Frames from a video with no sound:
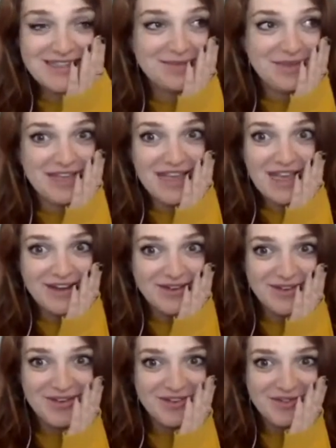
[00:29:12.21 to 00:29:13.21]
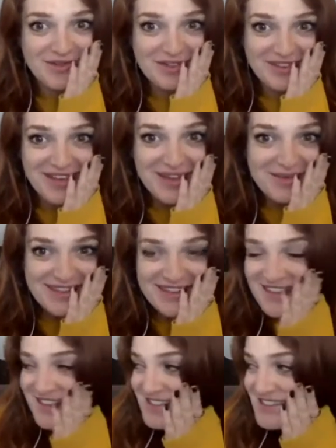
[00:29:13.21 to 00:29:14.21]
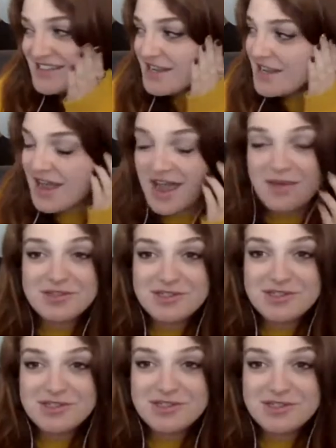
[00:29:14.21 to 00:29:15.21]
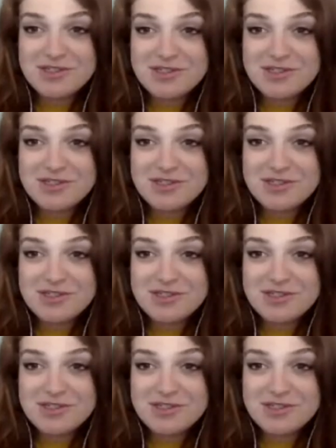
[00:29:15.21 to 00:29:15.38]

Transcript: I'm like, I don't know if I'm living up to this. I'm also not a